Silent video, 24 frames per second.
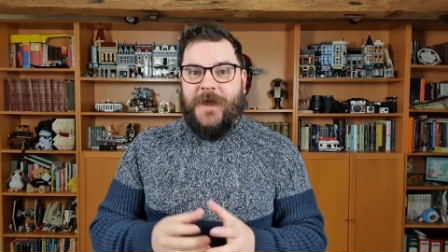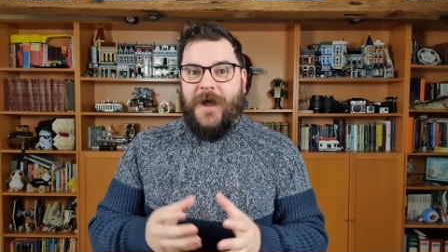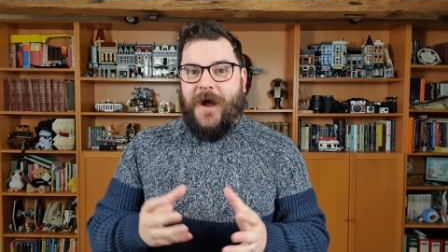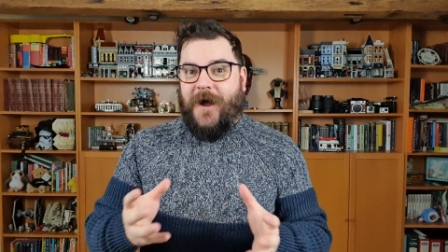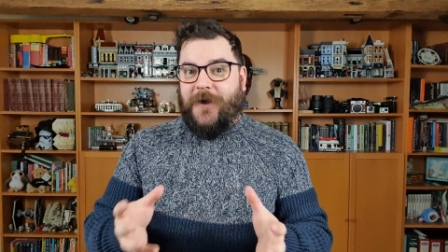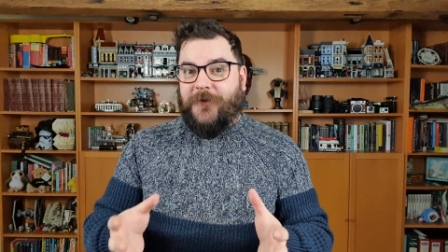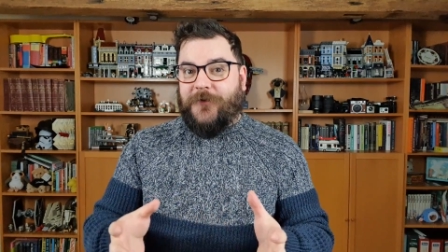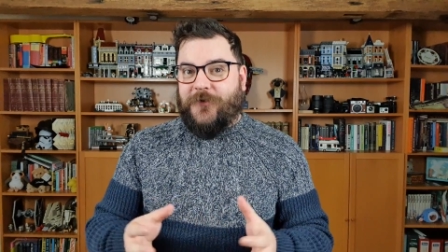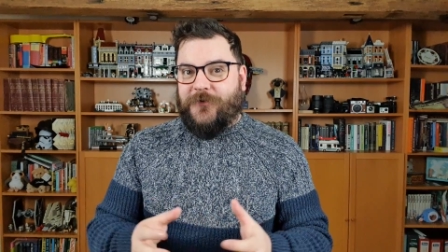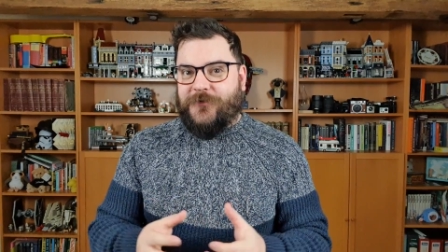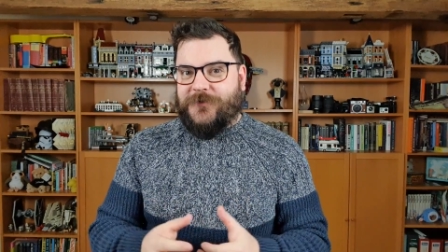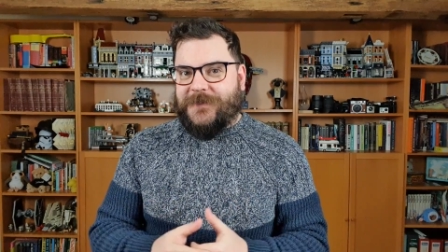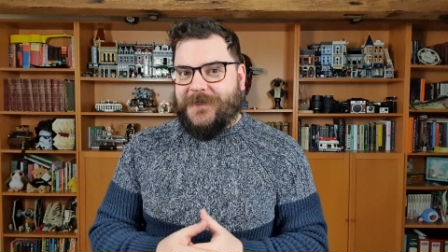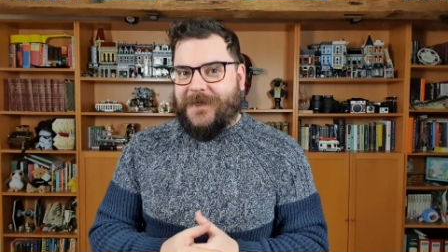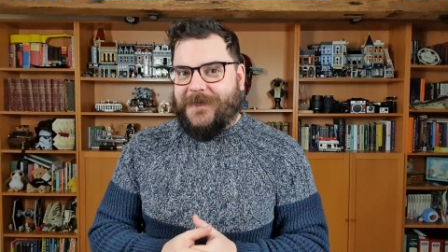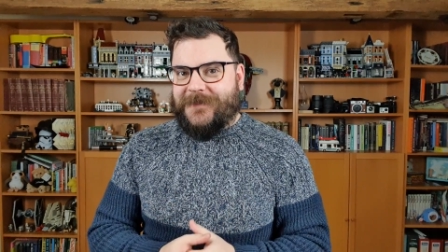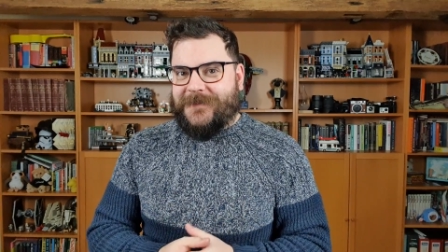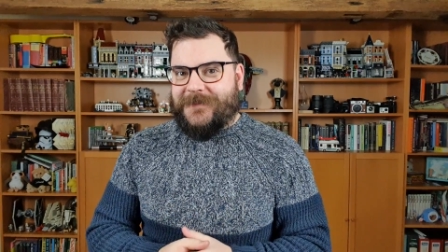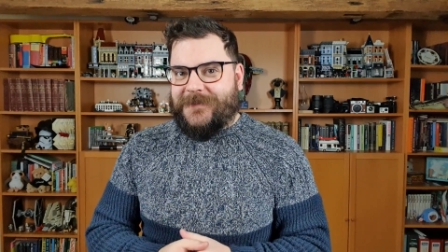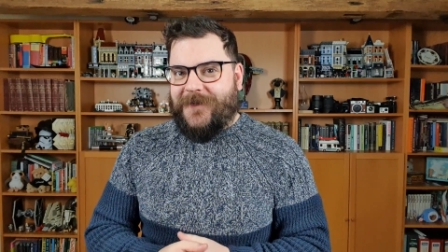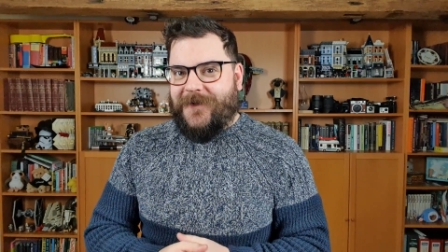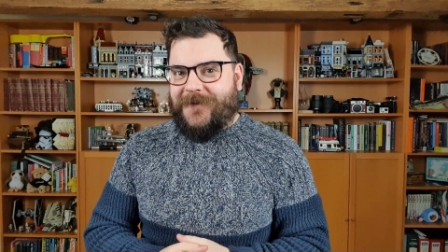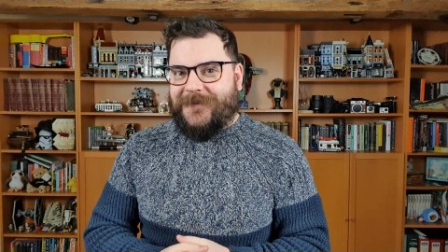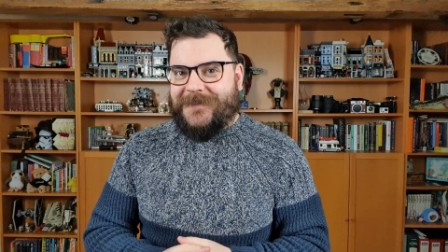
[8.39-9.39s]
I'm going to get
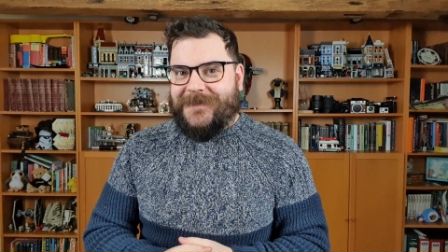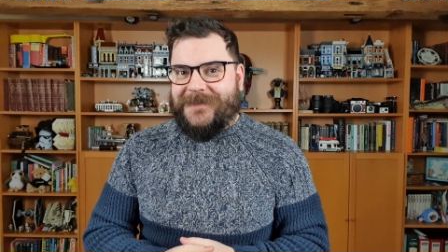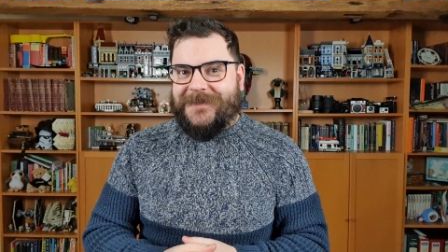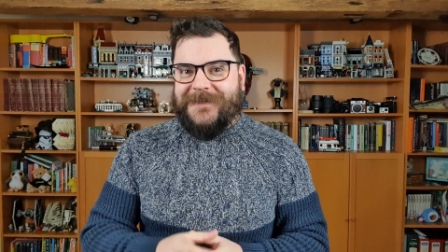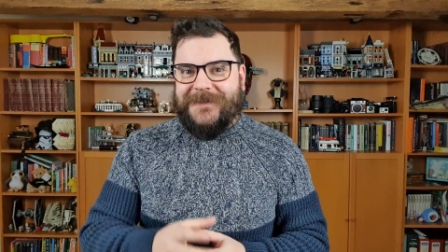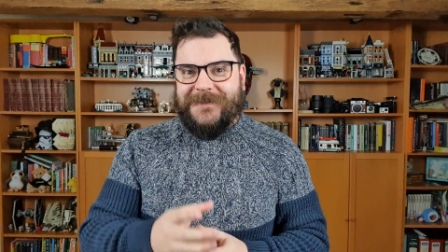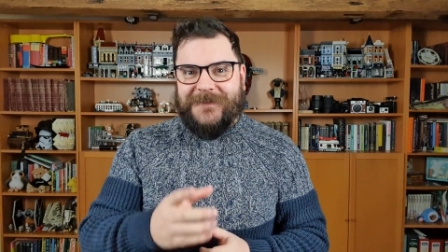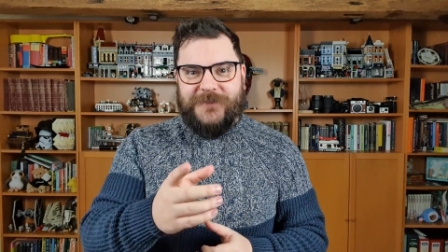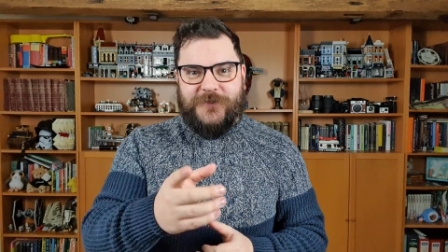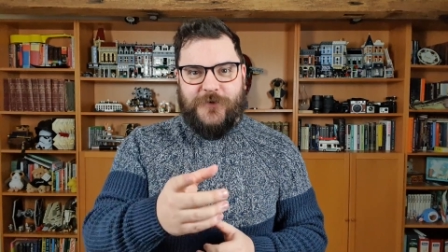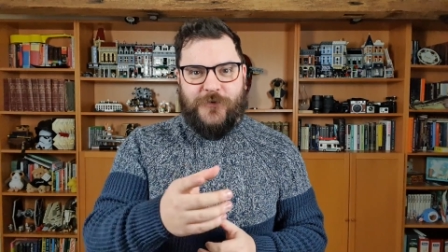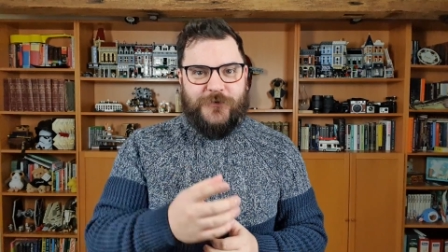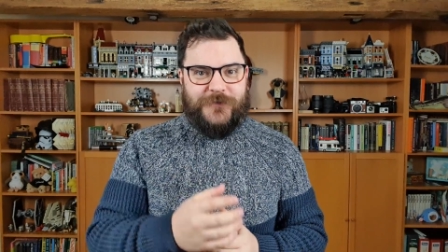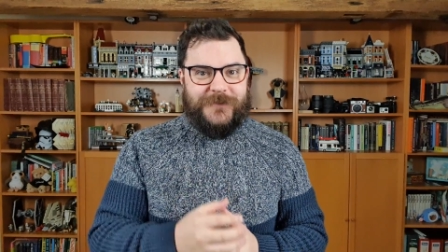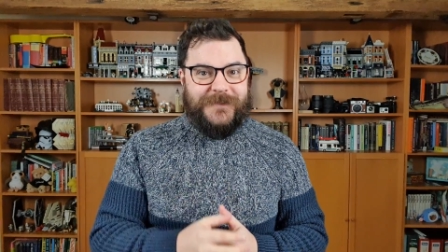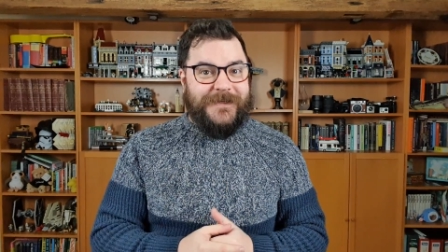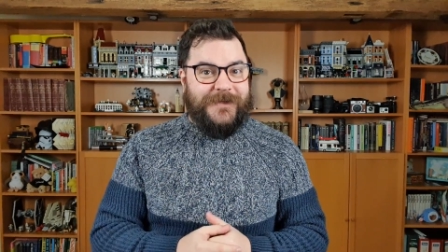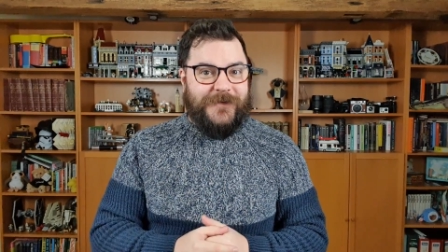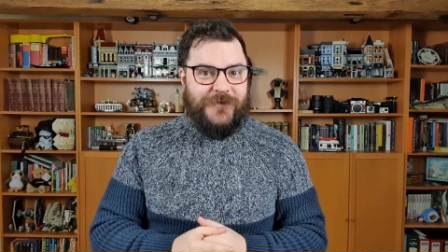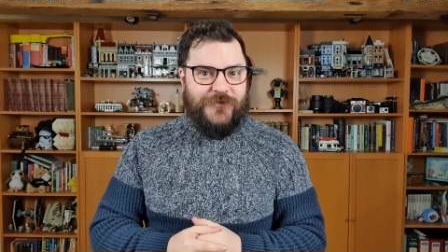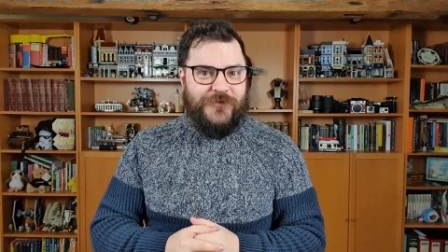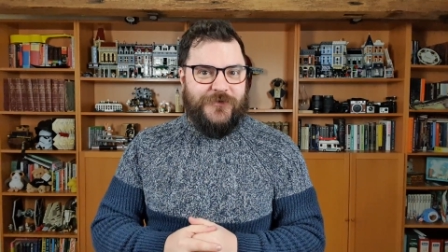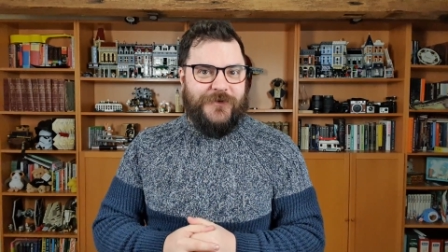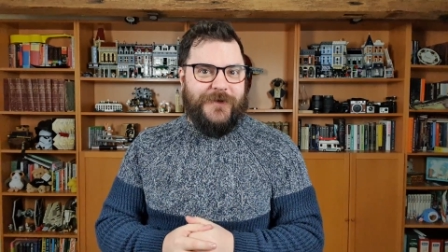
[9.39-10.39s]
started, so I'll
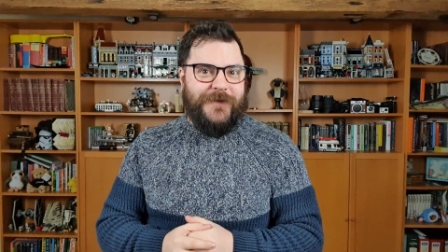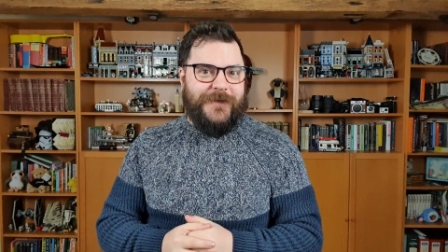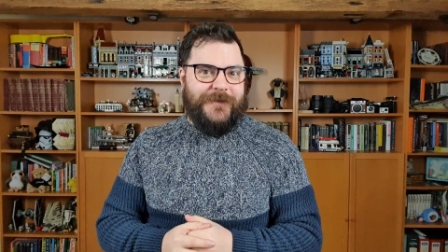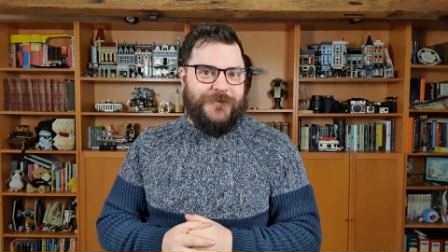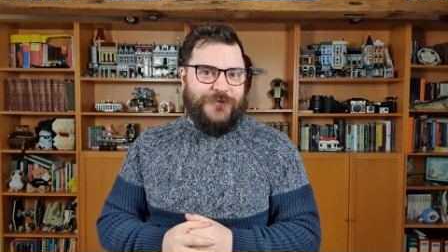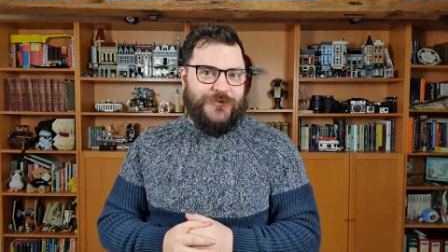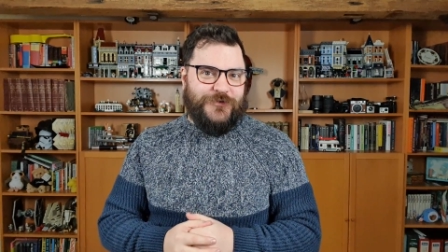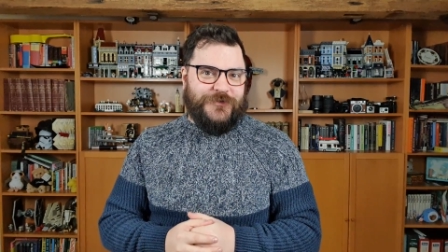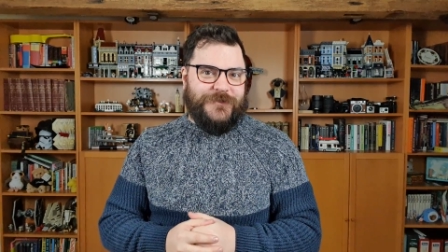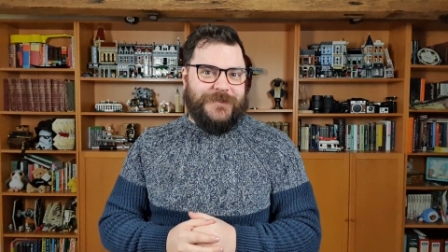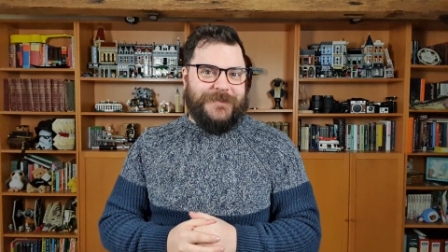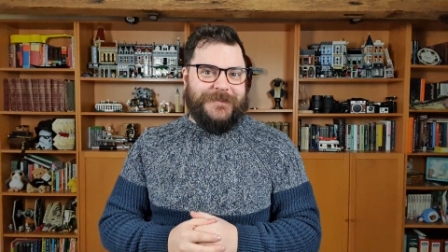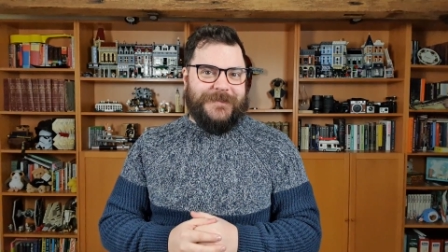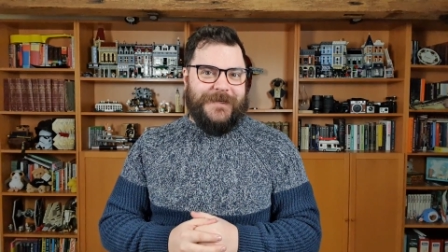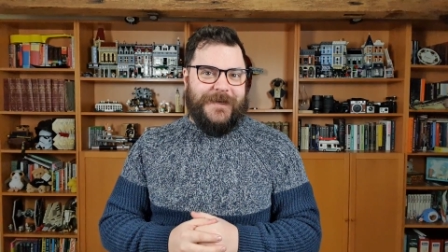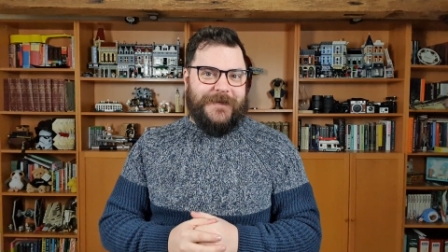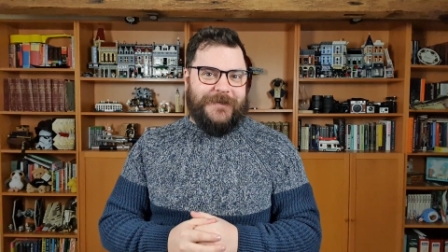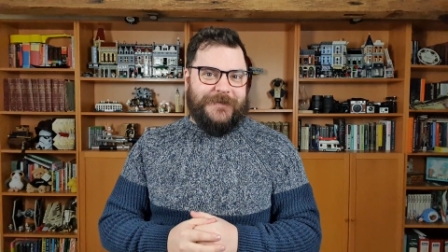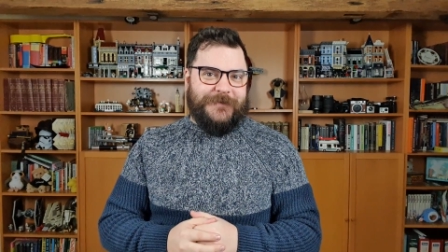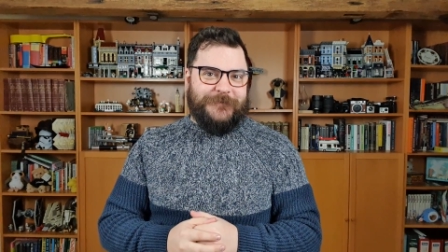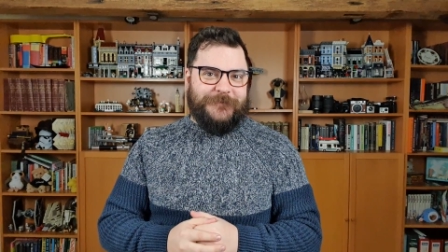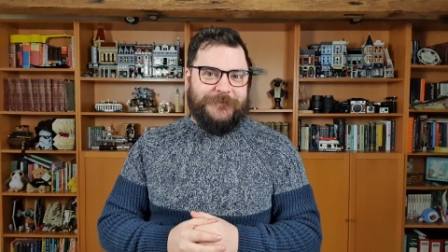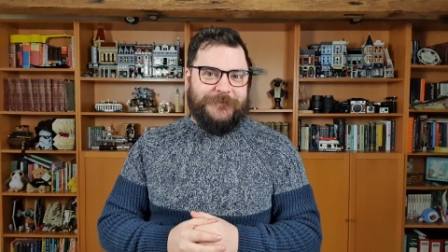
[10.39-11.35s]
see you in just a sec.